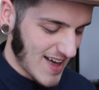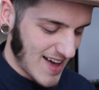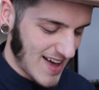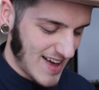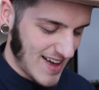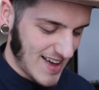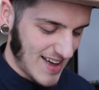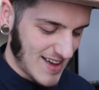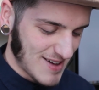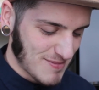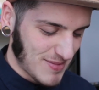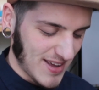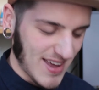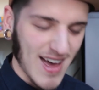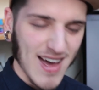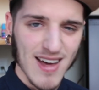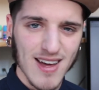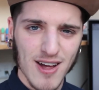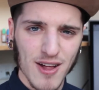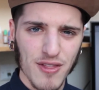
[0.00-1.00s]
But
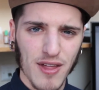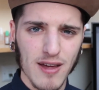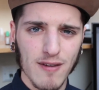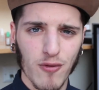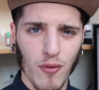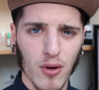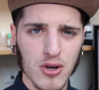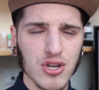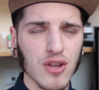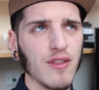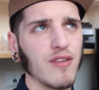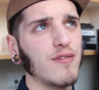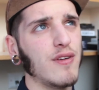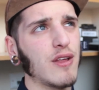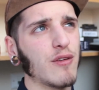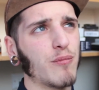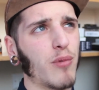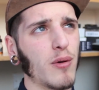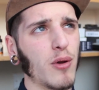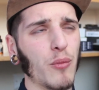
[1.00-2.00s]
yeah, thank you for watching. This
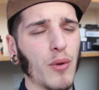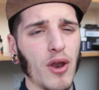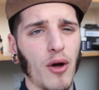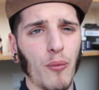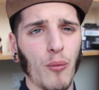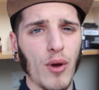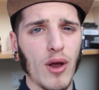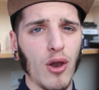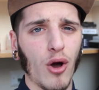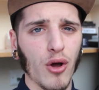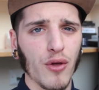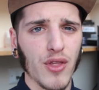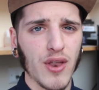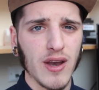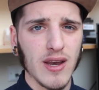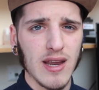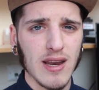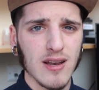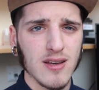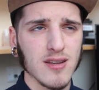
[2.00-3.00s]
video probably went on way longer than
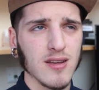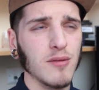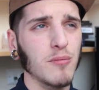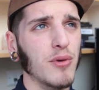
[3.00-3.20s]
it needed to,